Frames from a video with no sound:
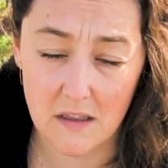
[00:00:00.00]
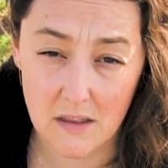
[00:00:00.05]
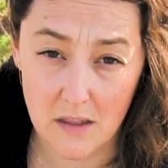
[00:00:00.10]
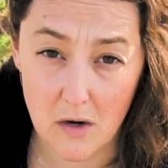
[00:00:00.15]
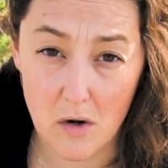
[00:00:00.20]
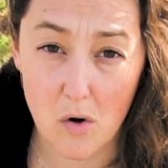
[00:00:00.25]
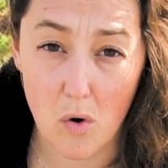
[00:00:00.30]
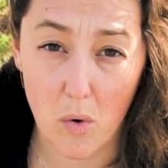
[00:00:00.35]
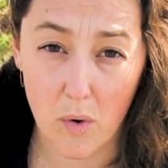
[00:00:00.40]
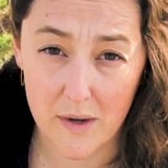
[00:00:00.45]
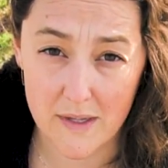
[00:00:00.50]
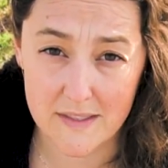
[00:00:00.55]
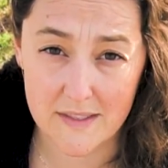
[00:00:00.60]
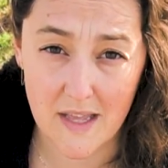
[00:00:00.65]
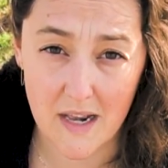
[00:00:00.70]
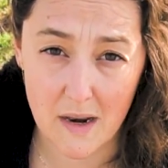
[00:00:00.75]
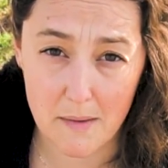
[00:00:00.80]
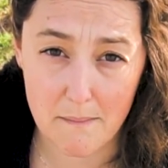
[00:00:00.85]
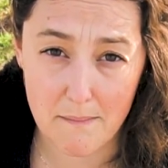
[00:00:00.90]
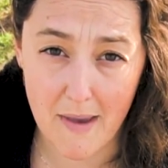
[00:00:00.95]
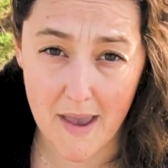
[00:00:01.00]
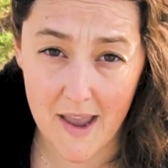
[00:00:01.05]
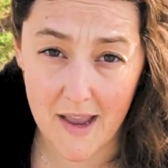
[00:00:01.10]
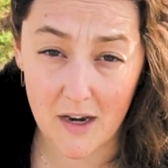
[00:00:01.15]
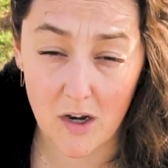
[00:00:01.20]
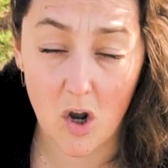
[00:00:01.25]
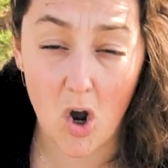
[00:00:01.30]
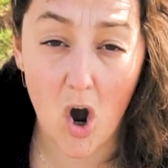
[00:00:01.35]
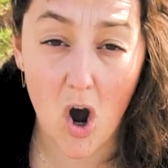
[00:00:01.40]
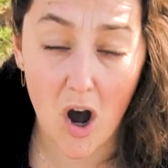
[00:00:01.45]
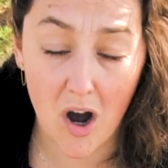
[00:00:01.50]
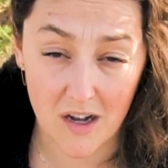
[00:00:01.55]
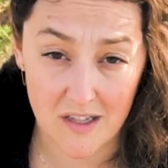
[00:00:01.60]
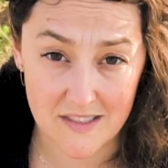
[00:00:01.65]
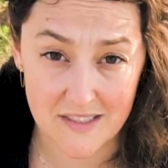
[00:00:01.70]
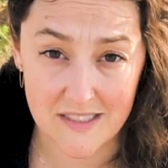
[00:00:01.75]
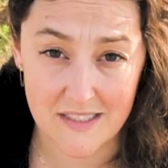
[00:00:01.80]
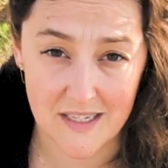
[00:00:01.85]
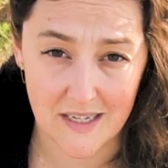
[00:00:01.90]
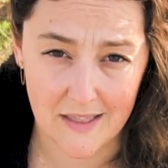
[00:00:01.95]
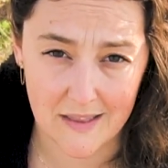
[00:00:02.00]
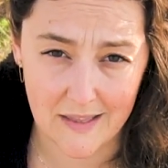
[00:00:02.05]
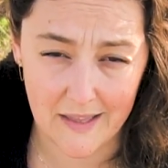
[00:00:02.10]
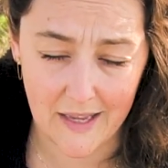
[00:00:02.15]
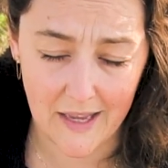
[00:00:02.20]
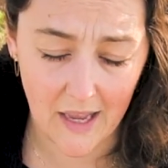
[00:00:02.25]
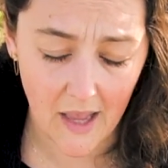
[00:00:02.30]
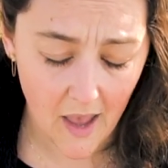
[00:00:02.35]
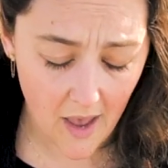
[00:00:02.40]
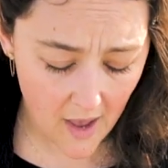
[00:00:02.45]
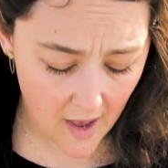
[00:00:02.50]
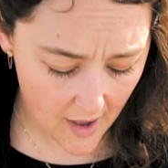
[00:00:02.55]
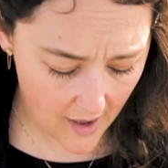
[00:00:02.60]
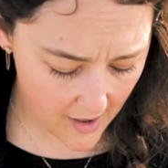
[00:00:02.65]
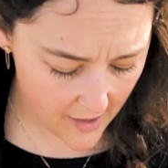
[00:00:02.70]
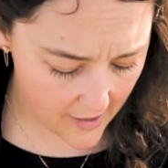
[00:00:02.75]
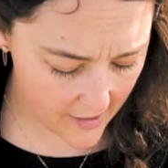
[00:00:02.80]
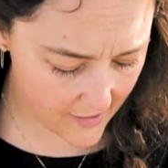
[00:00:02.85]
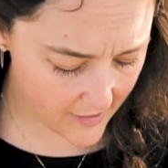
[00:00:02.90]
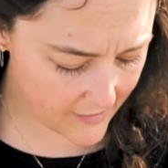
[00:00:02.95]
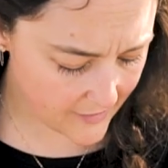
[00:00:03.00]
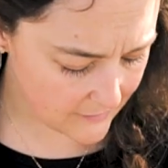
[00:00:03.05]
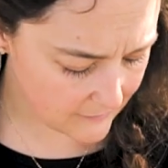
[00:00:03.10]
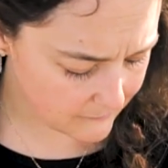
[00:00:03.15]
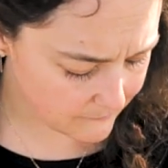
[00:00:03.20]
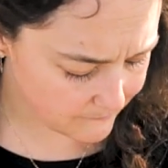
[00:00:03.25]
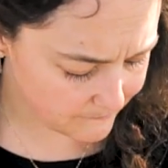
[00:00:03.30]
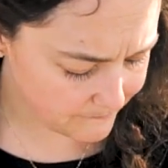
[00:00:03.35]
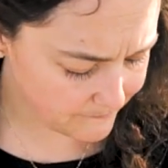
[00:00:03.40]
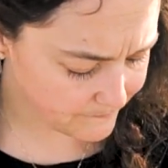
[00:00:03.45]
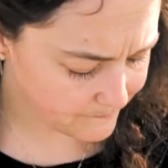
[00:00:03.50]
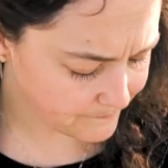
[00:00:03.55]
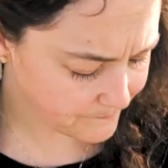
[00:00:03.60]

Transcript: the noise that it made constantly um,